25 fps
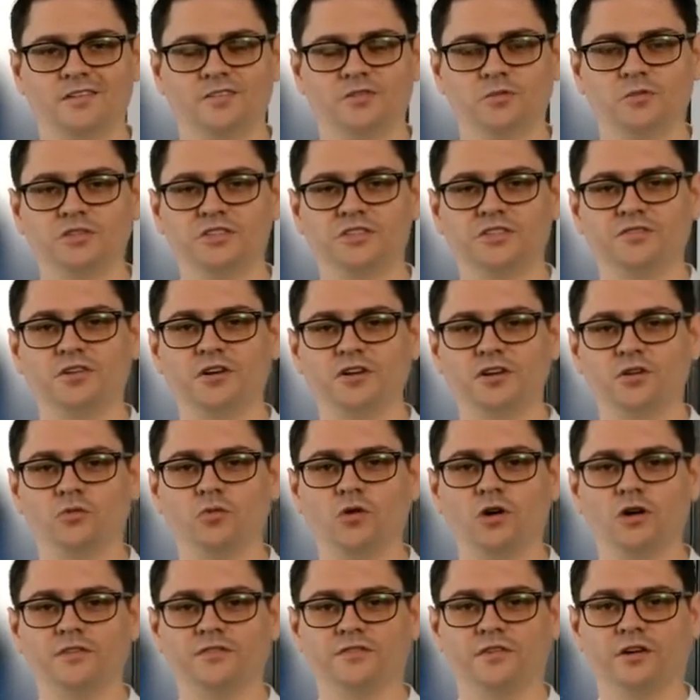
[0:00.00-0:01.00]
So once you've got your
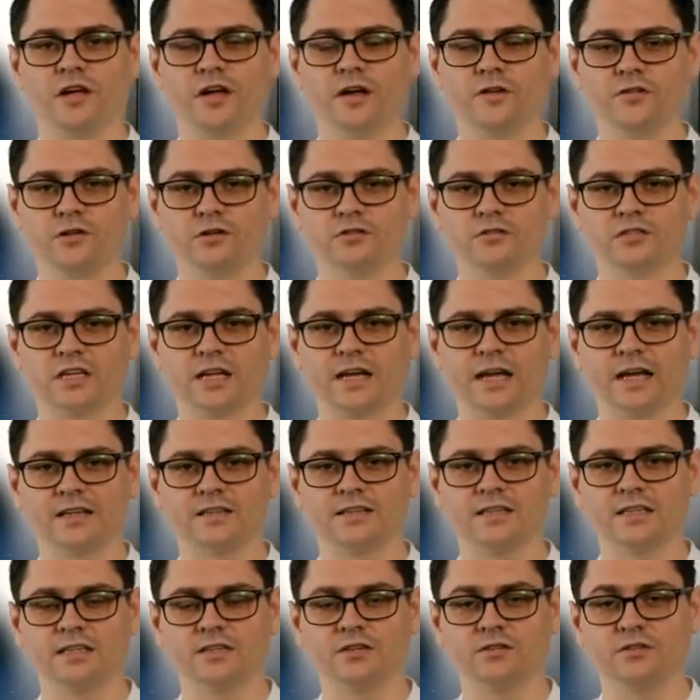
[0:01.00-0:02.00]
Wi-Fi aerials
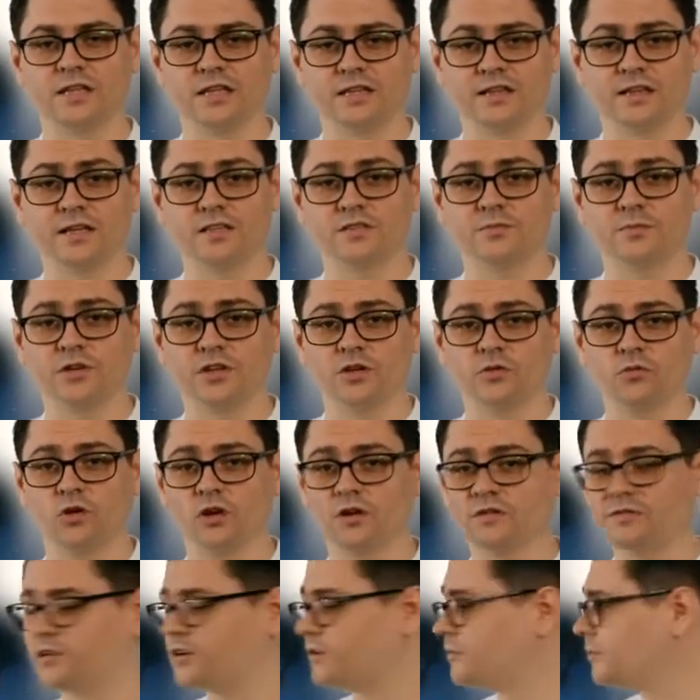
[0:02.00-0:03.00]
connected, you'll then need to put your
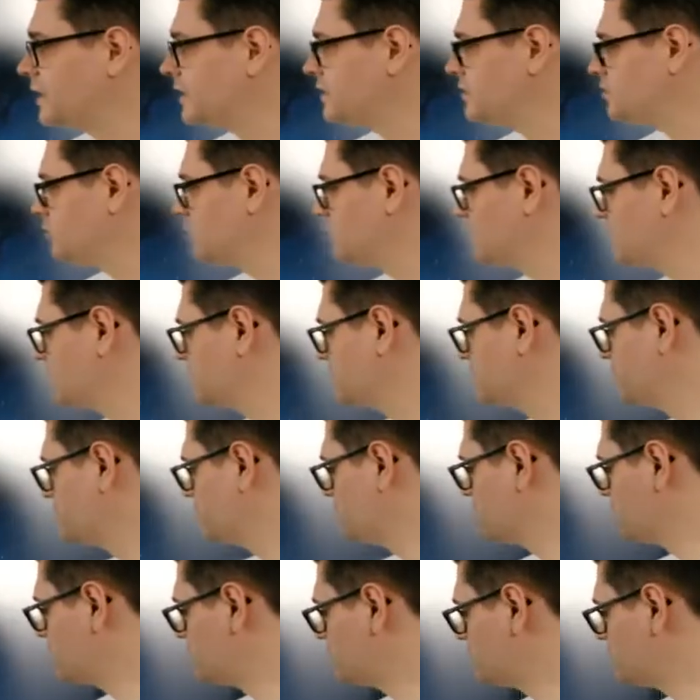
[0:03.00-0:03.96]
Wi-Fi password in.